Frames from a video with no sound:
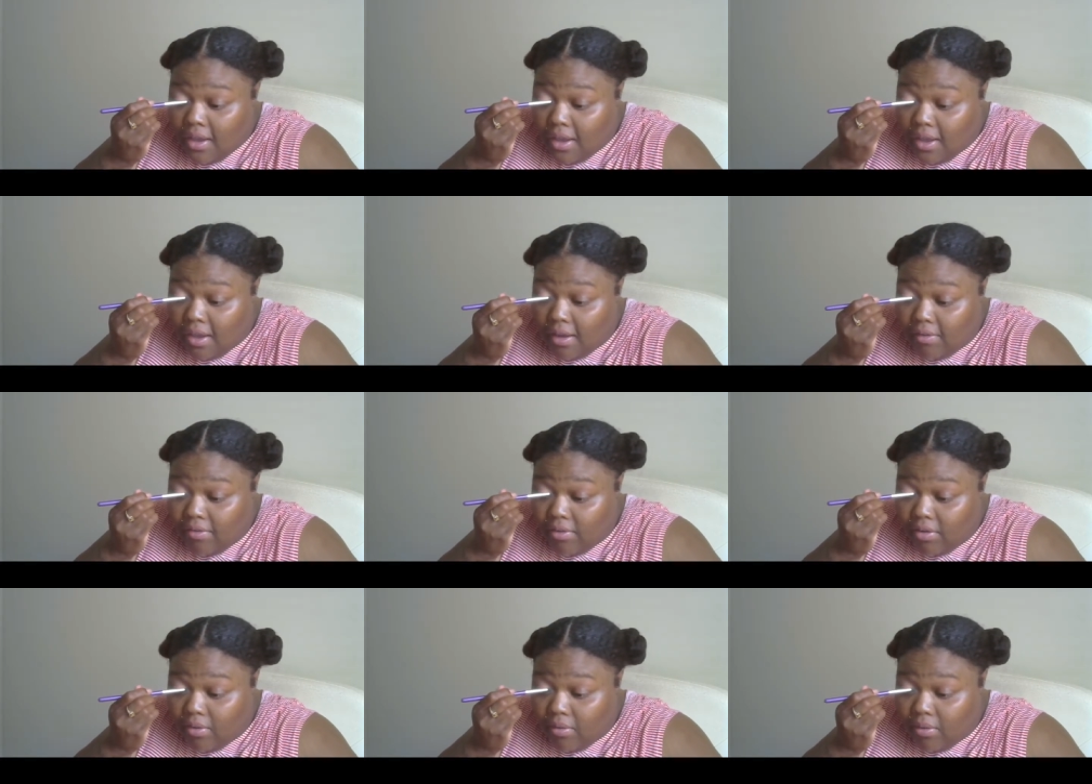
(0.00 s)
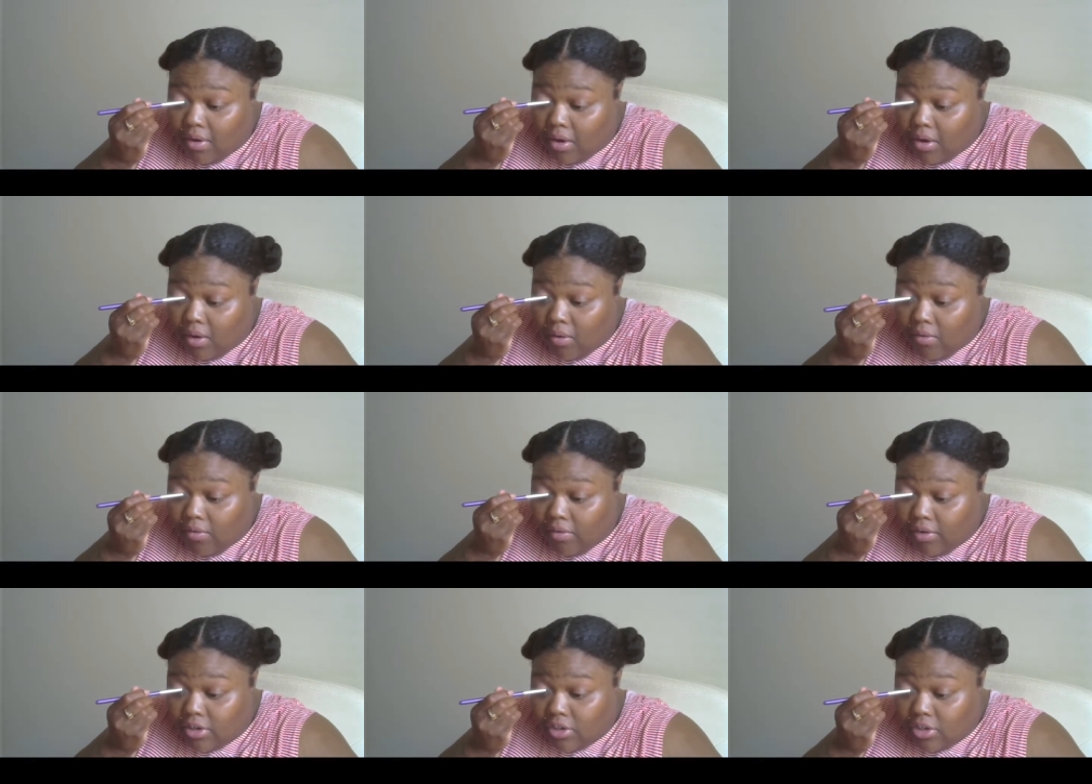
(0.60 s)
if you
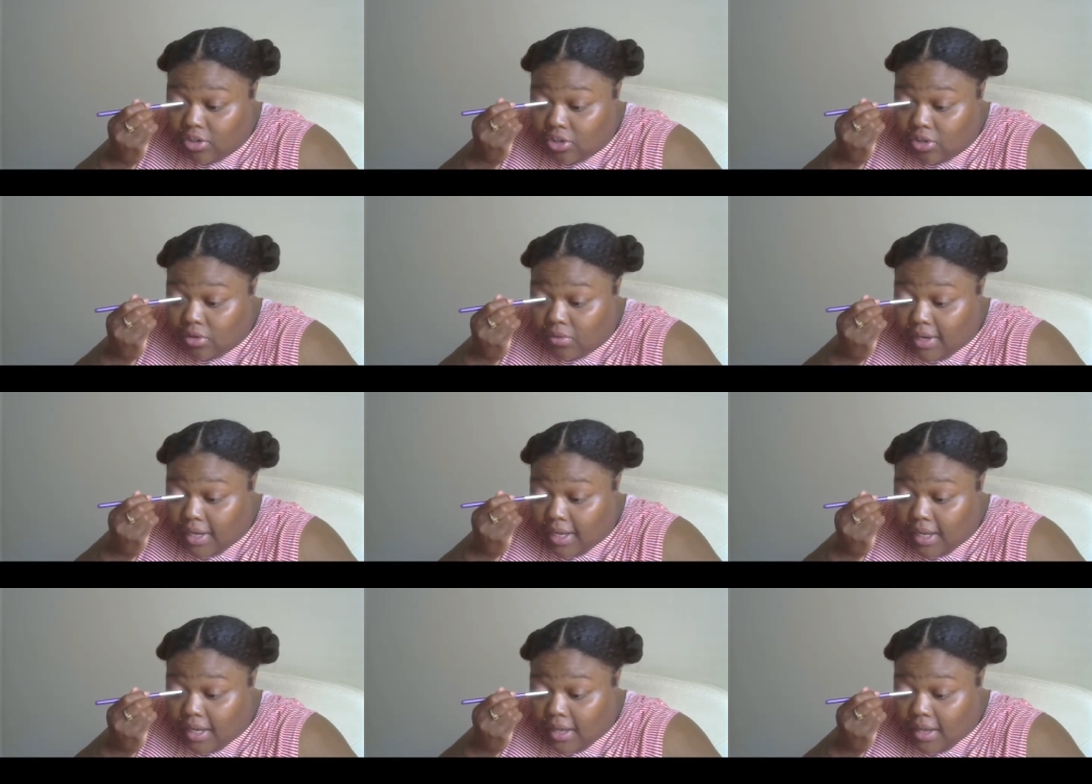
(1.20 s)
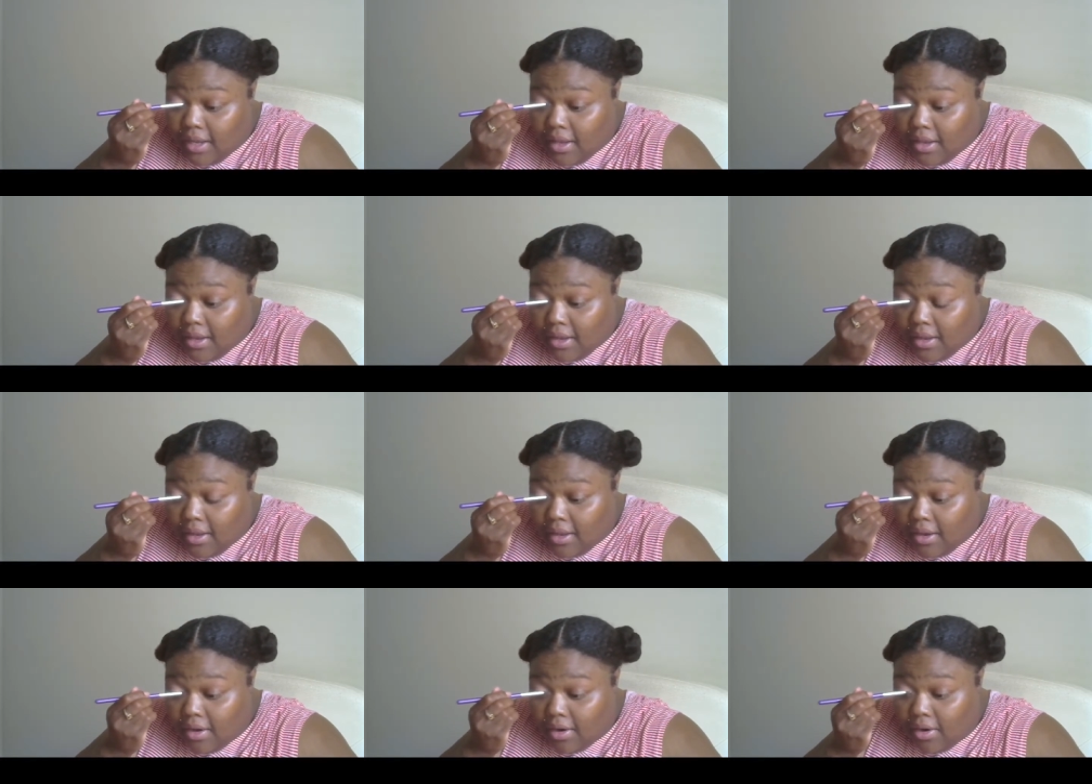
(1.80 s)
overdo it
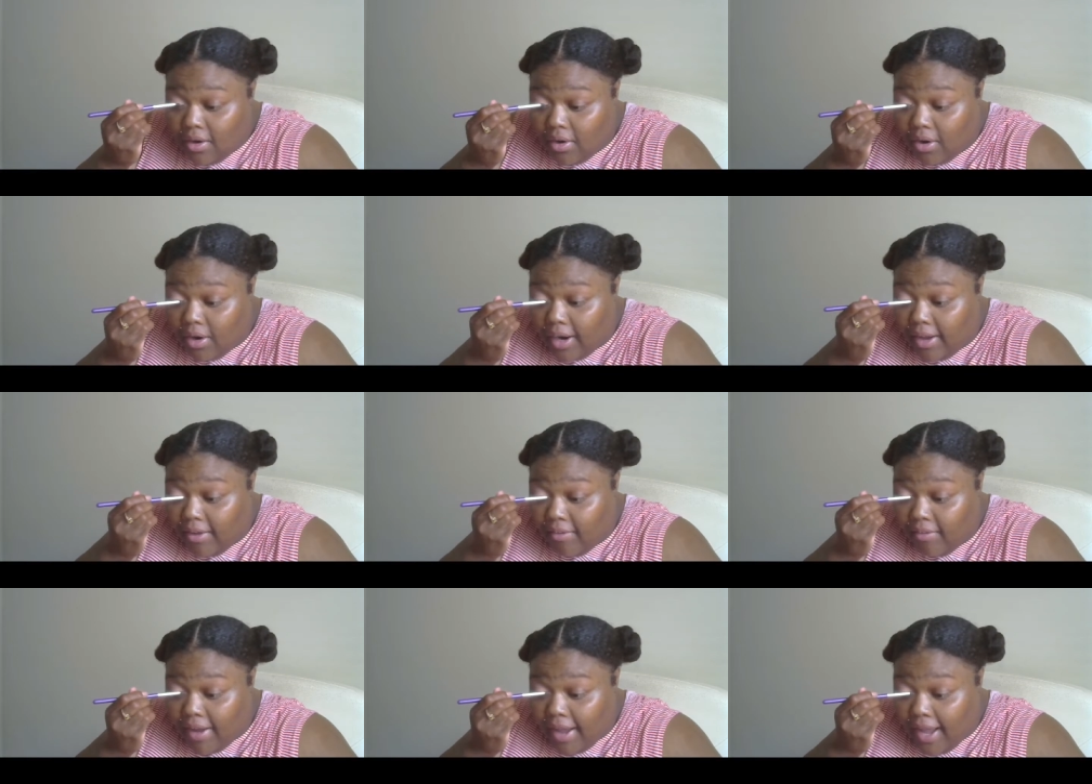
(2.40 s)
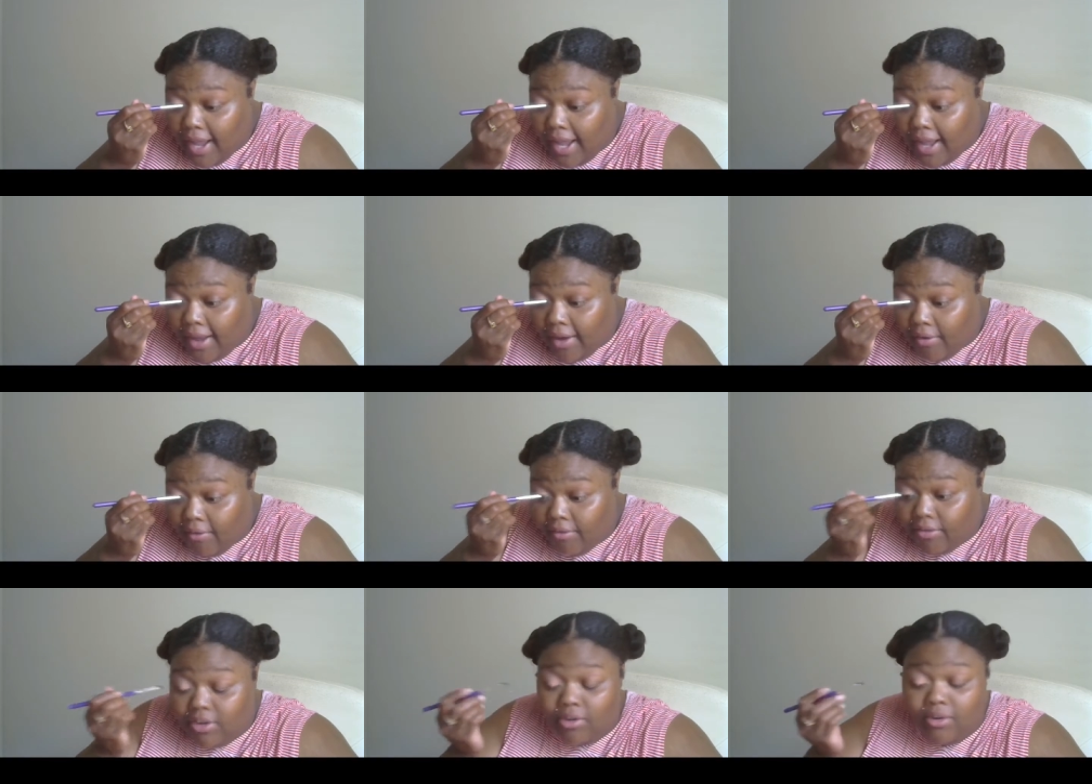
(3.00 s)
or if I
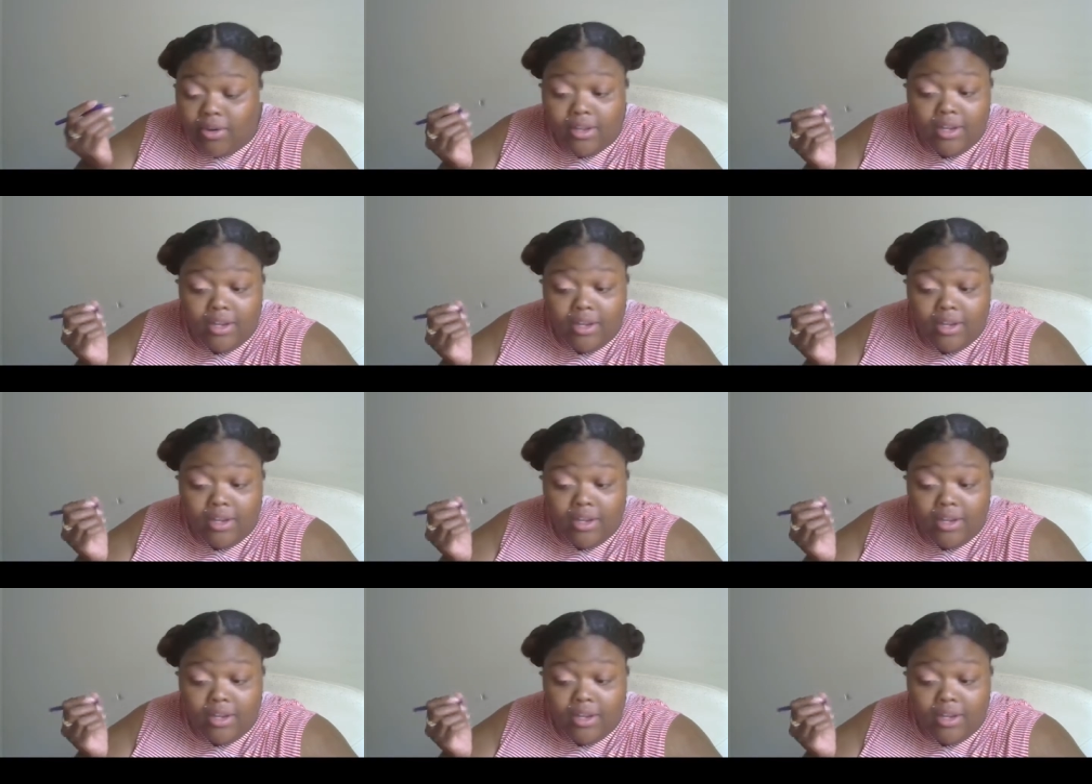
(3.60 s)
overdo it,